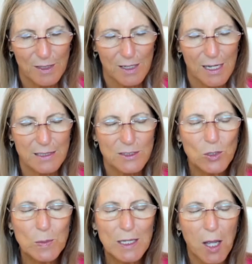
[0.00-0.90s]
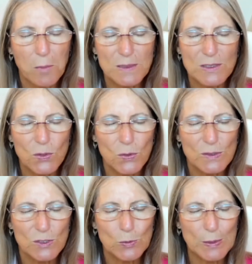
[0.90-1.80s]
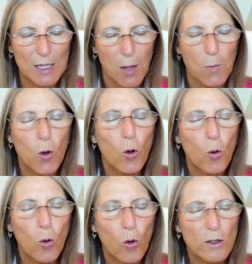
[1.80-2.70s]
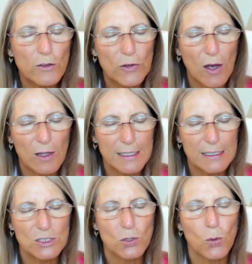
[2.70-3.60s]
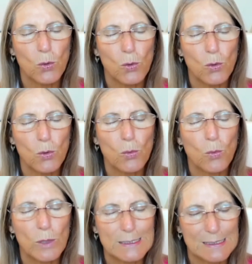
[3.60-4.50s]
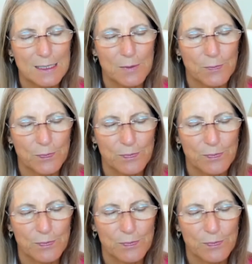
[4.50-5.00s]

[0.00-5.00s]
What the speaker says: And as you become Source, you become all knowledge, all wisdom.